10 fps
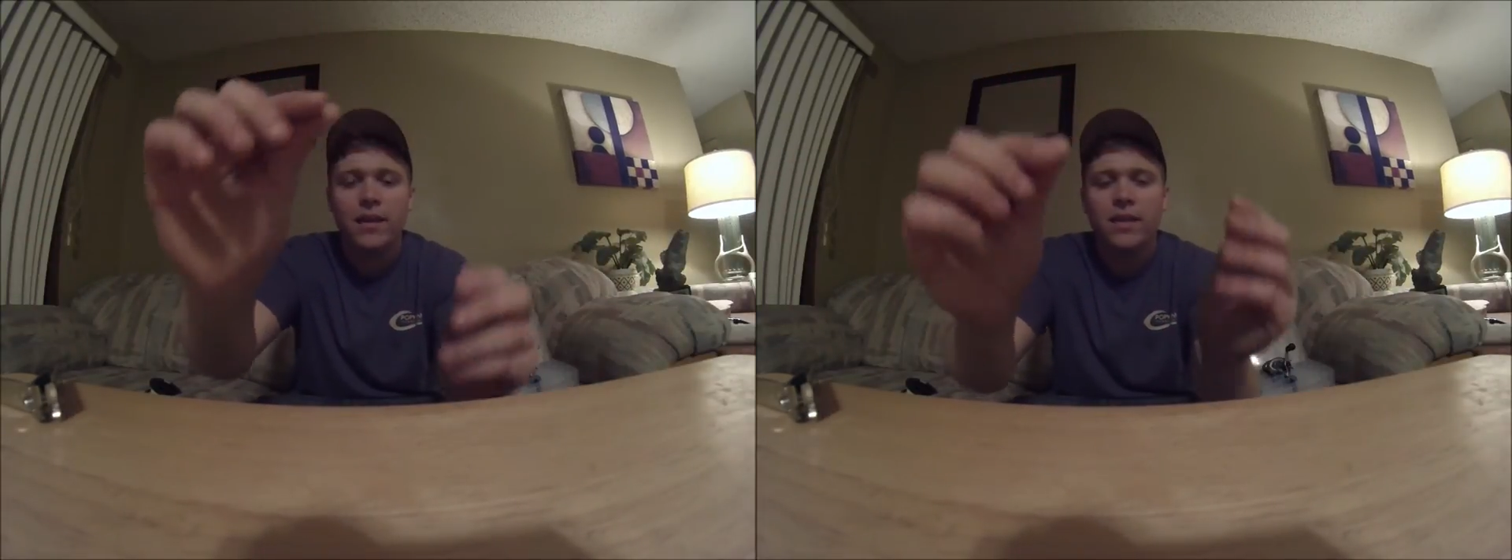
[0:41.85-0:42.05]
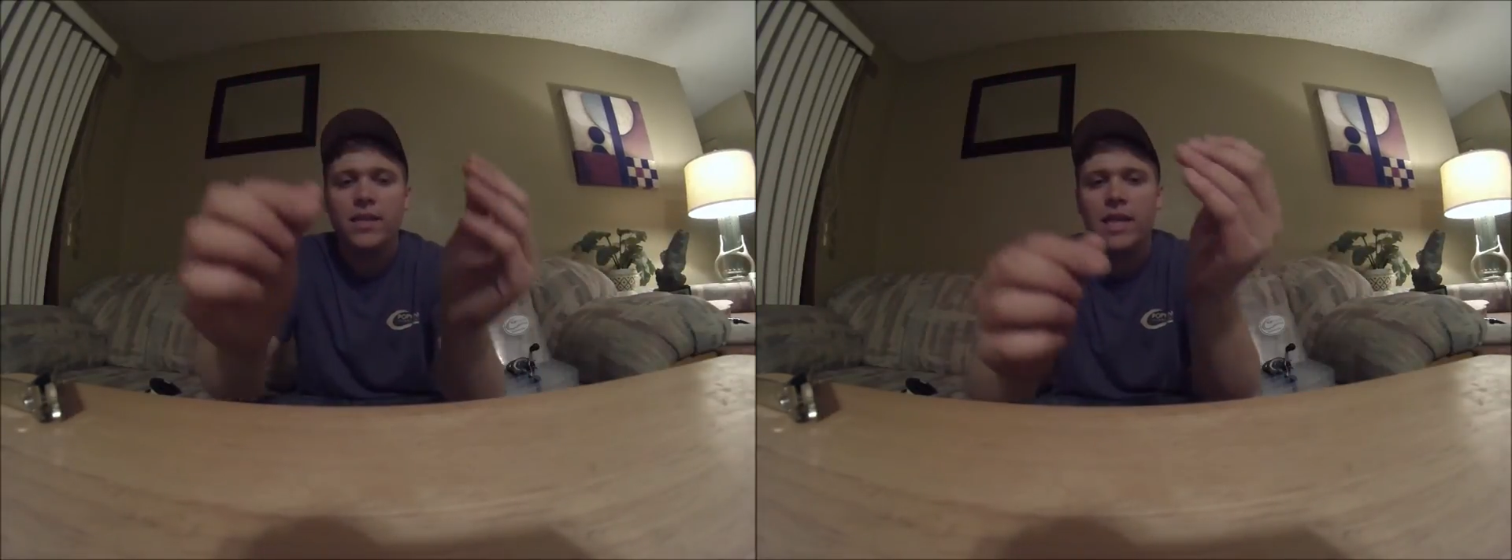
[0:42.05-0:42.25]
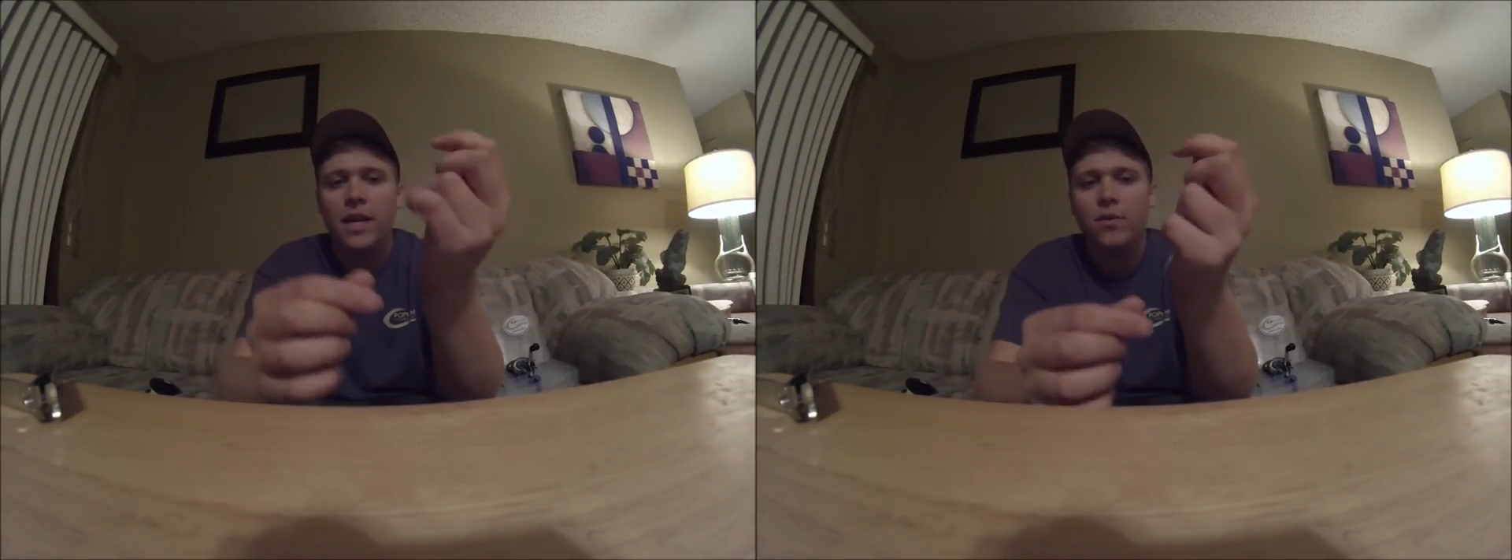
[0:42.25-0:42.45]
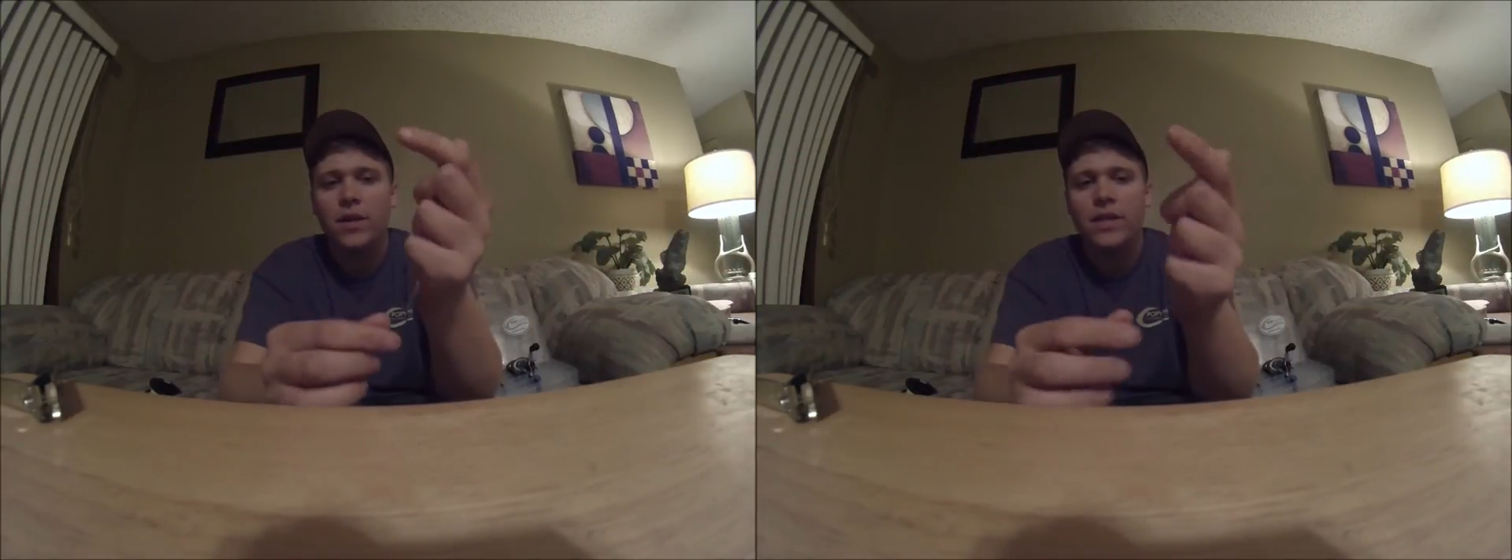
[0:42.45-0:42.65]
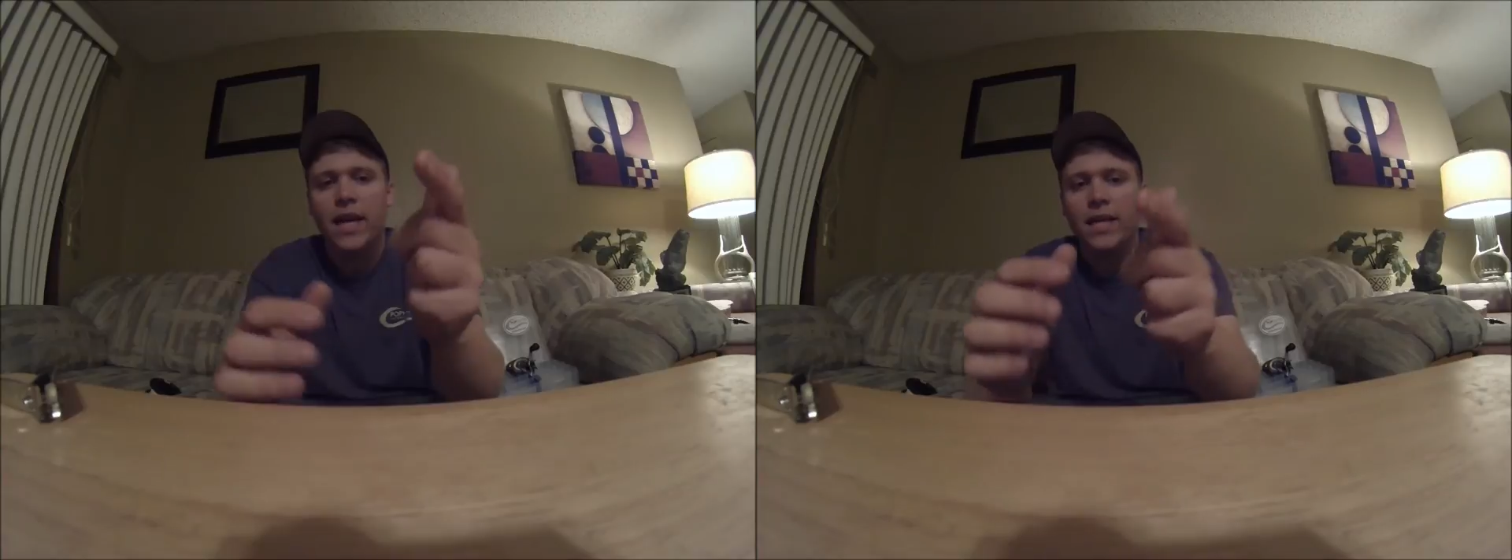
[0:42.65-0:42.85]
it the side you
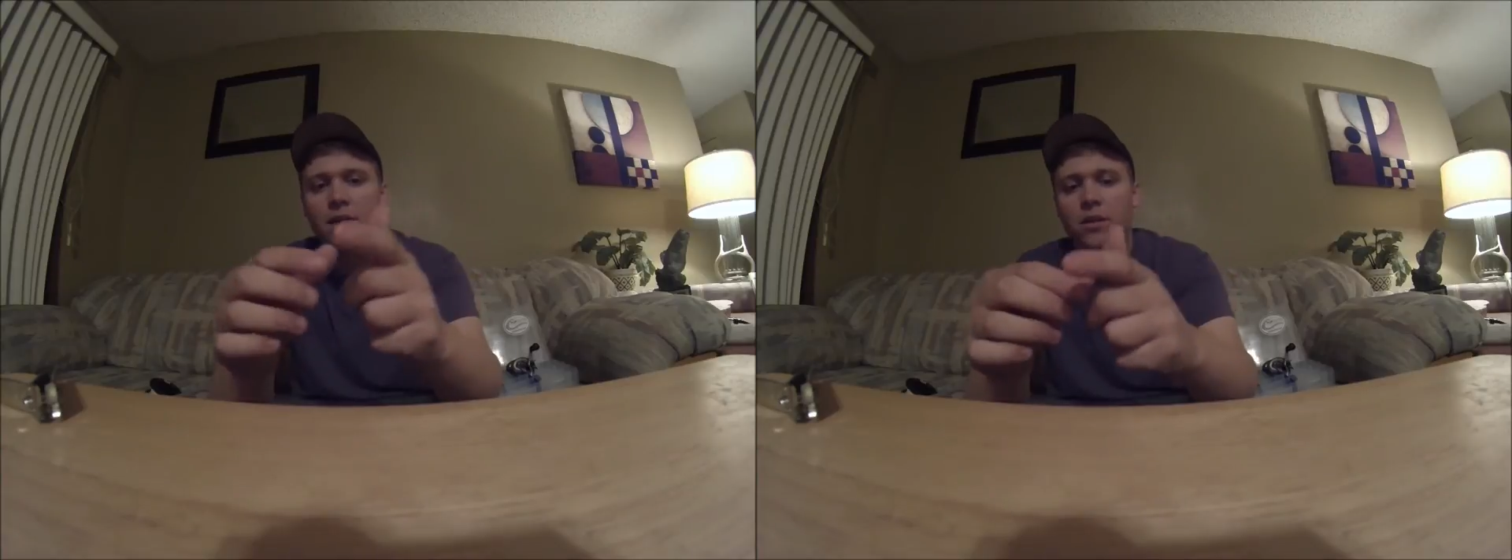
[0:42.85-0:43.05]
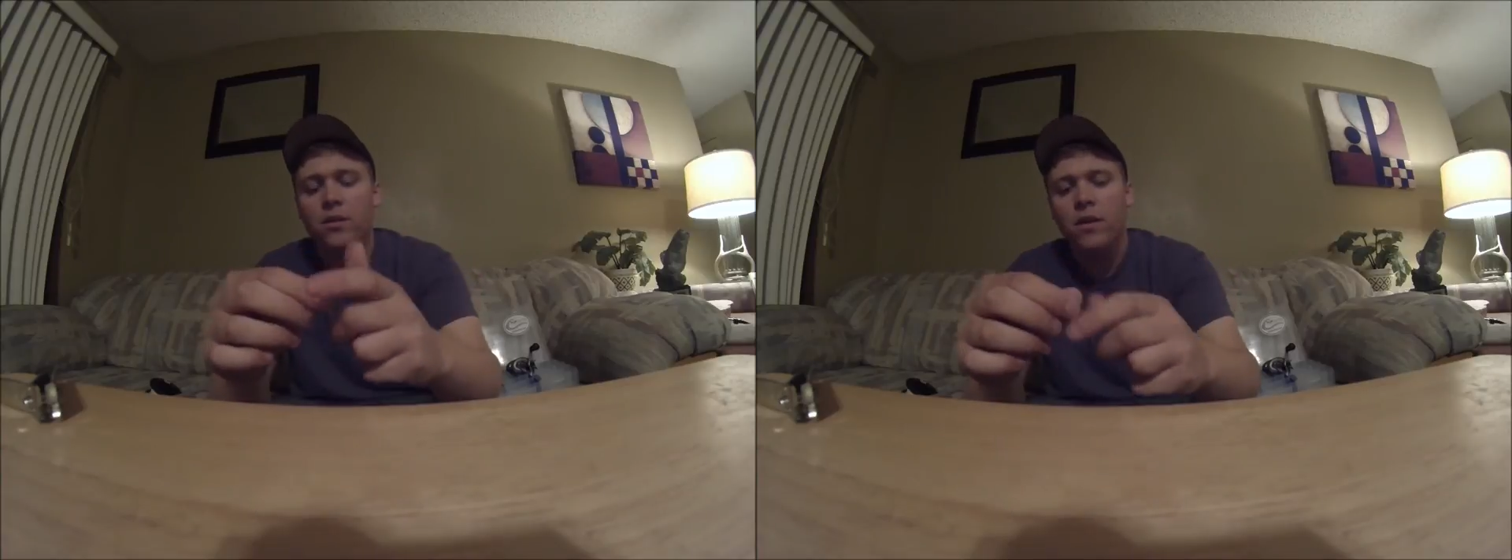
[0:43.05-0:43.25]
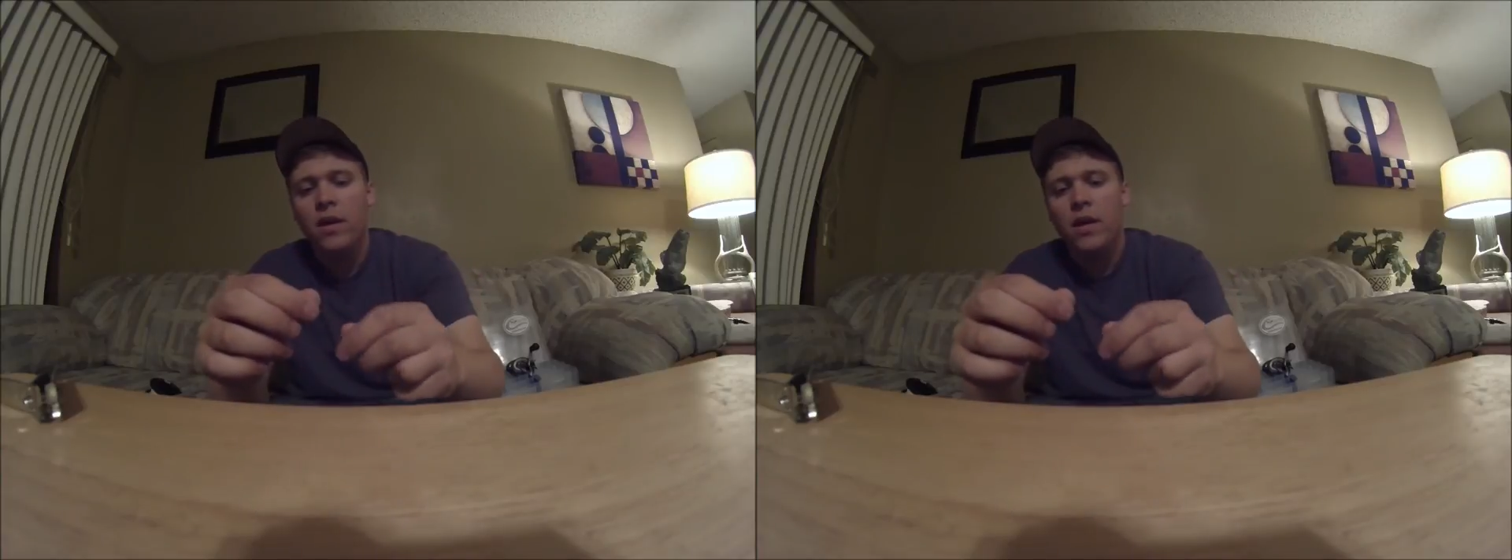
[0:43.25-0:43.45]
want to tie to